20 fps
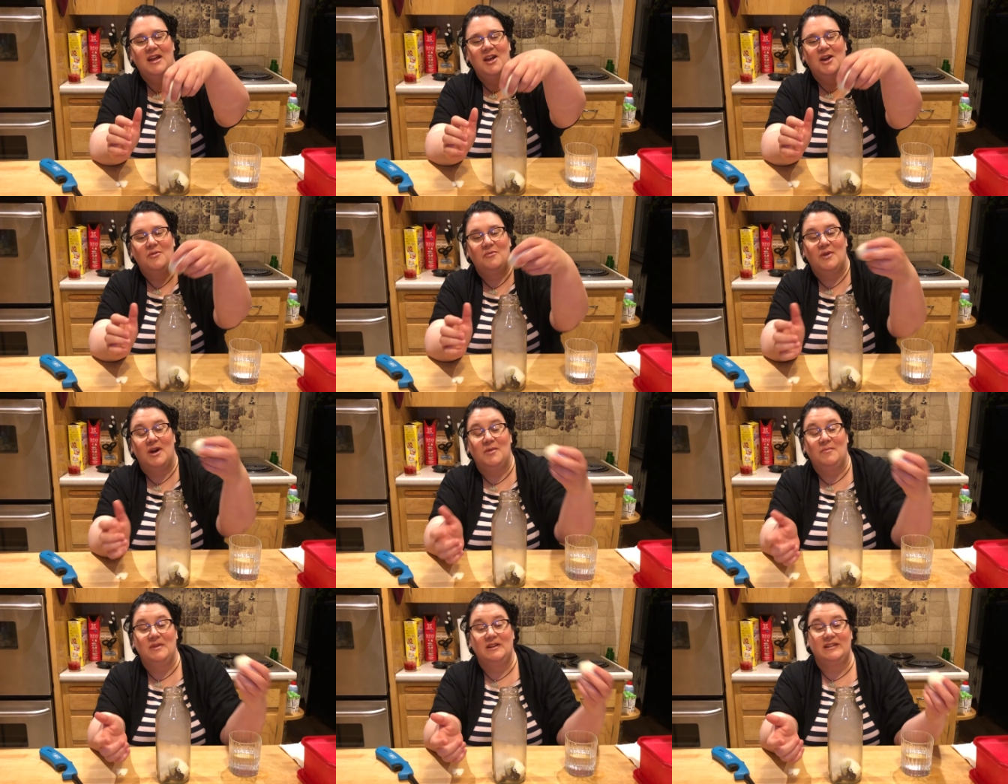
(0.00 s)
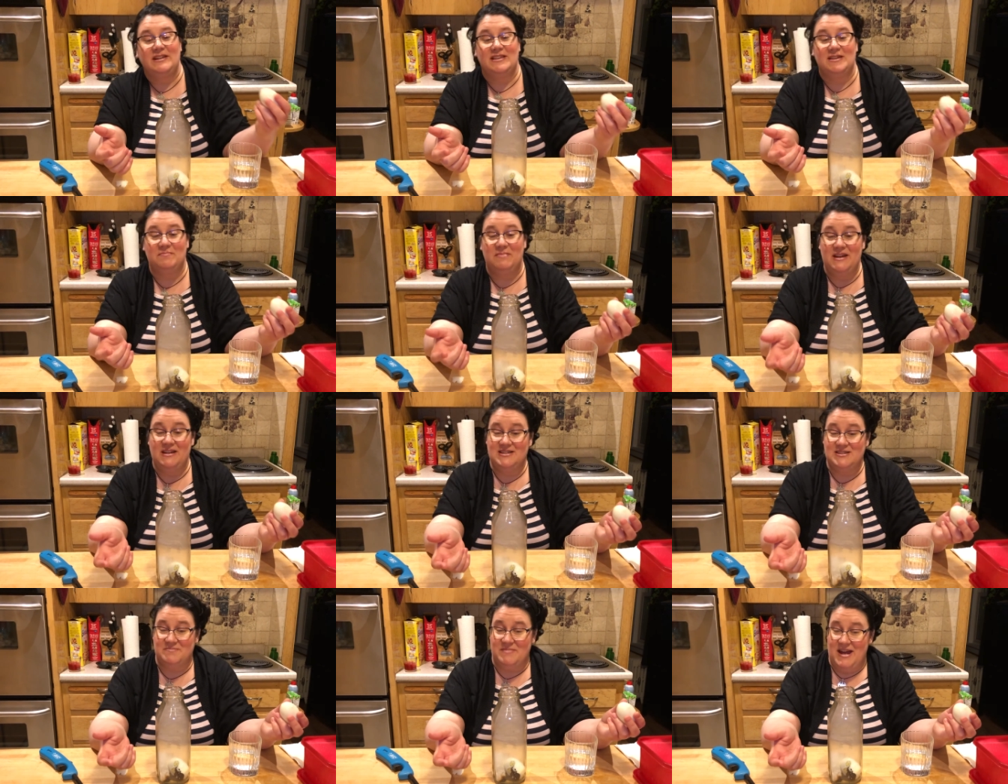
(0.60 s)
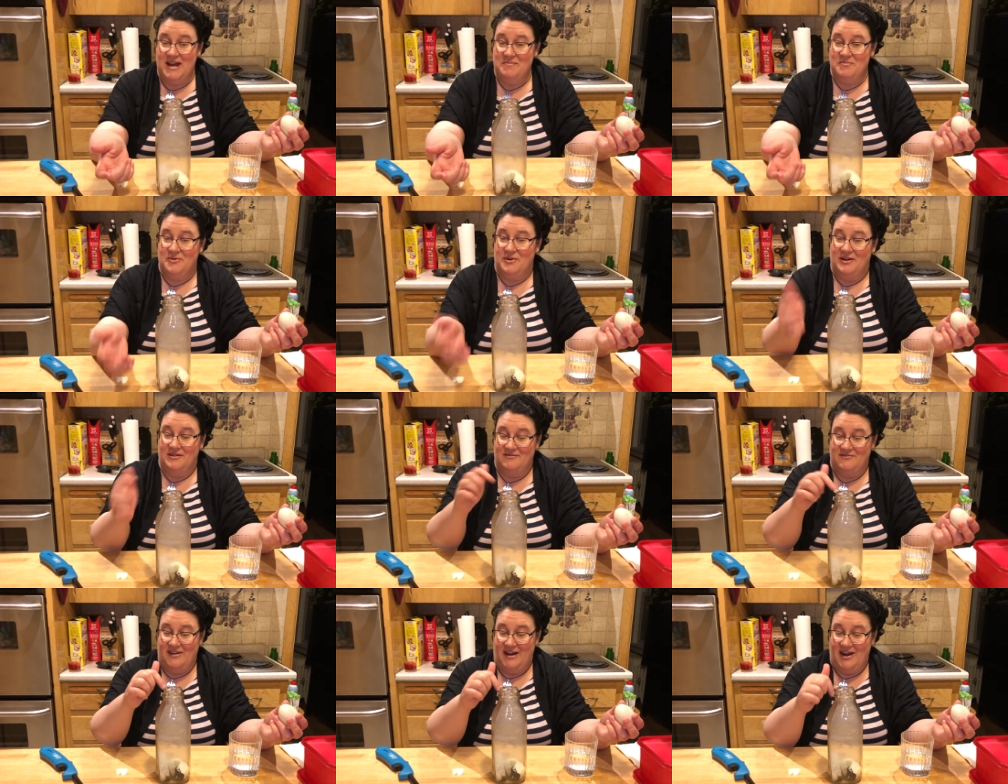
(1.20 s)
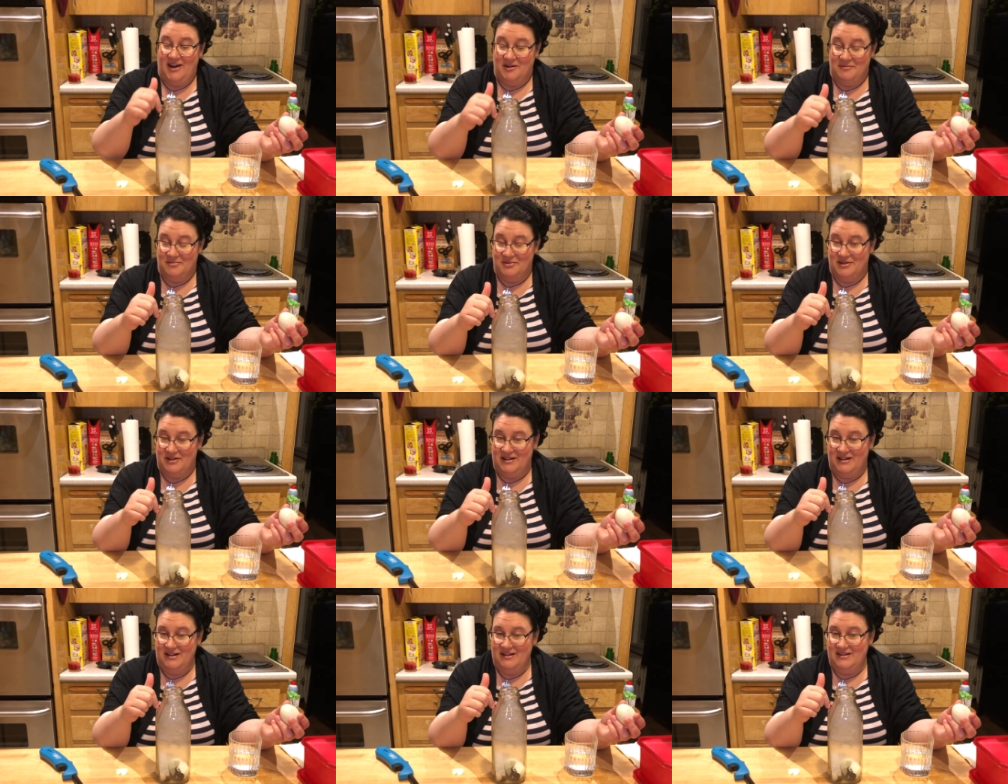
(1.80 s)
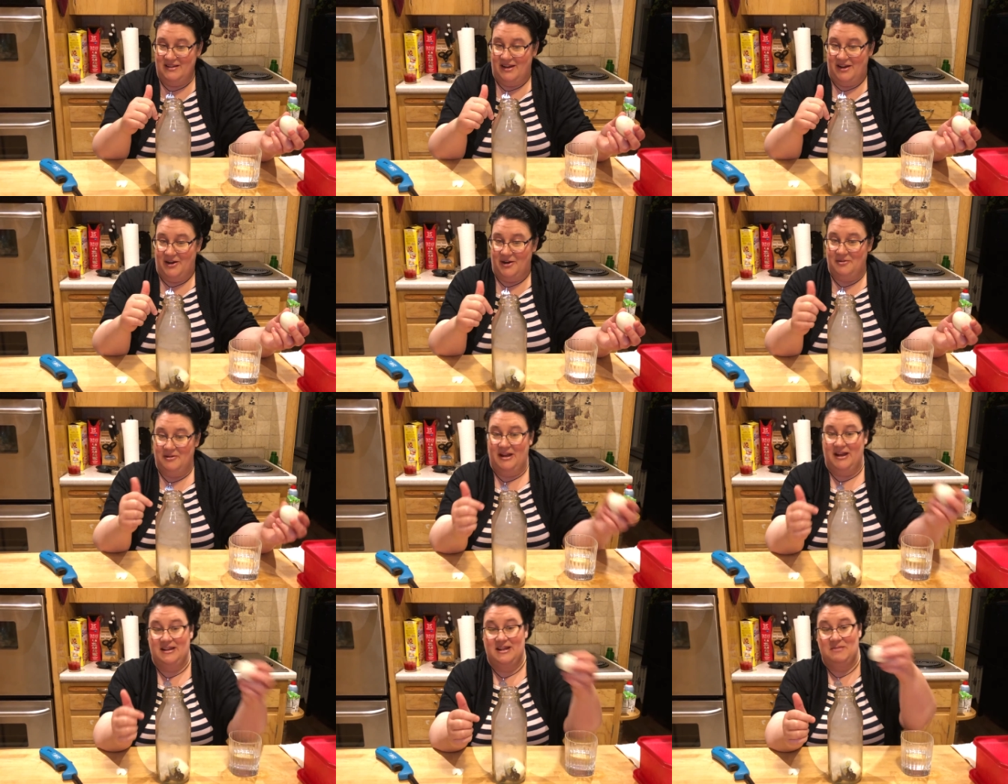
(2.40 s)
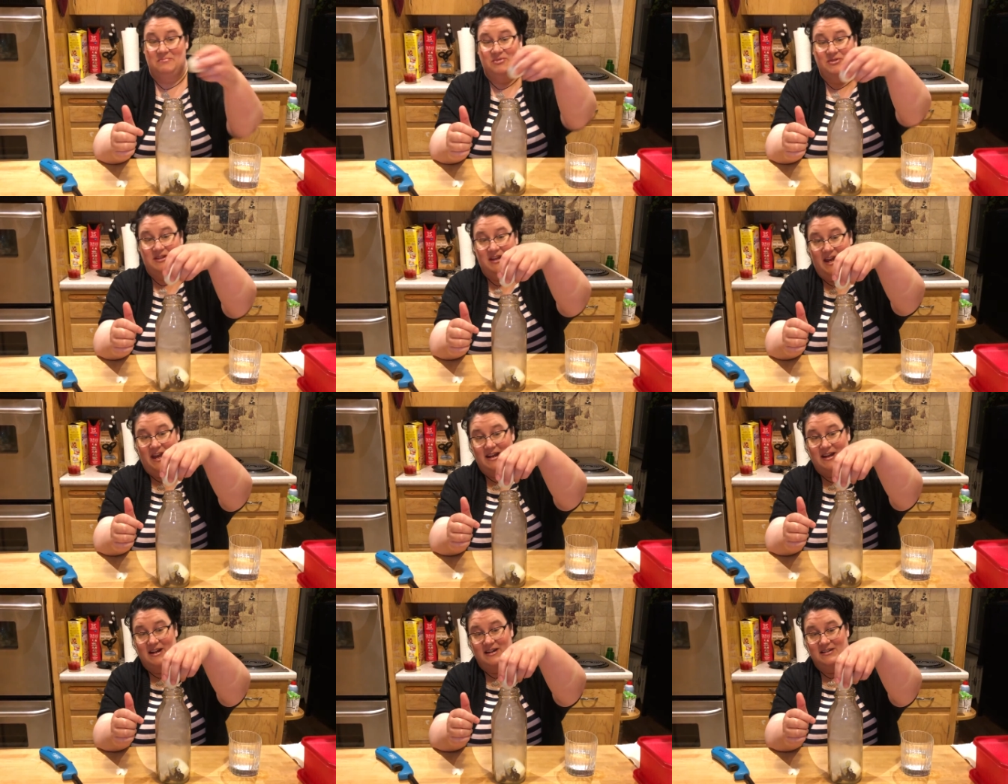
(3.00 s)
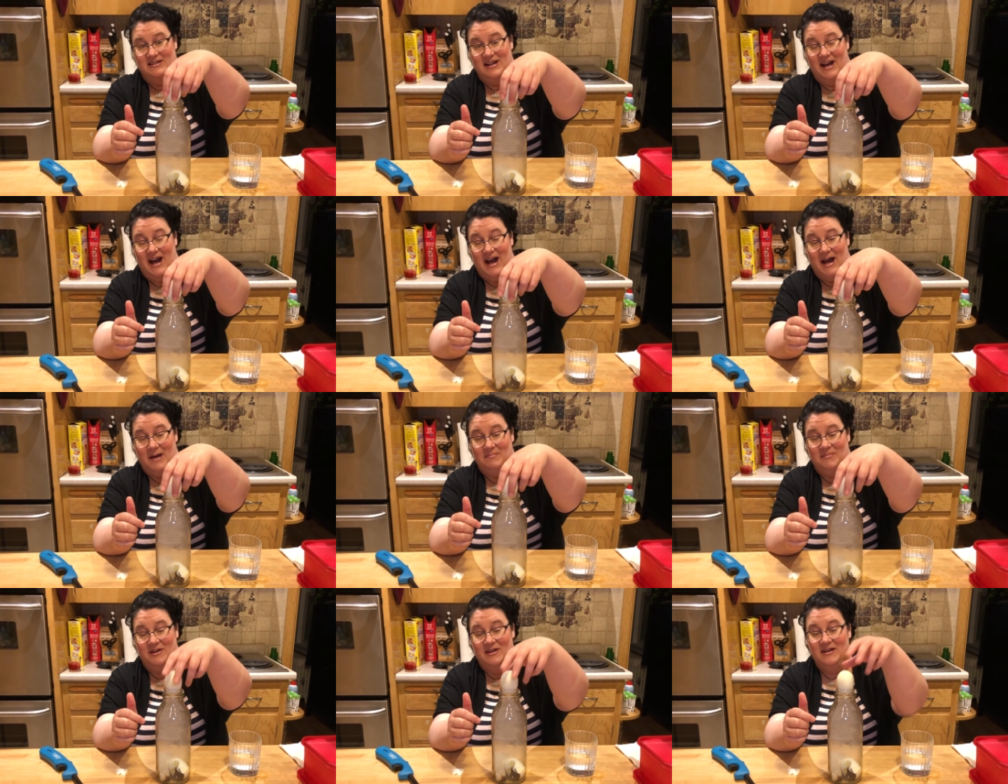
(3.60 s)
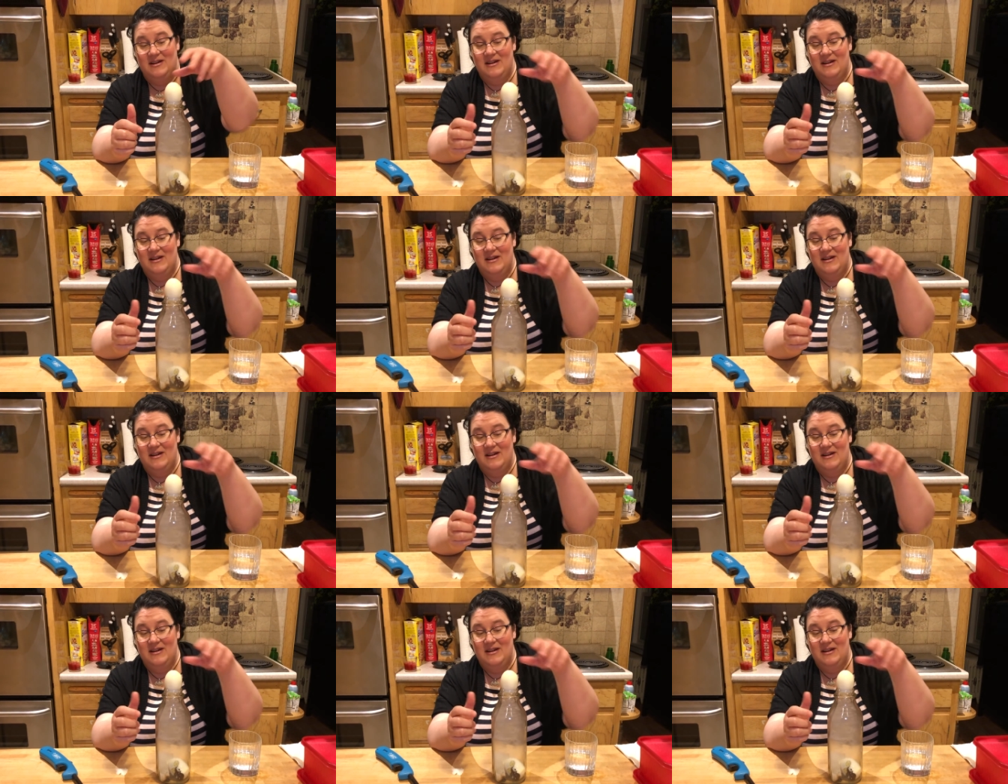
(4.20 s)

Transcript: When we lit a piece of paper on fire and put it in there and then put the egg on top,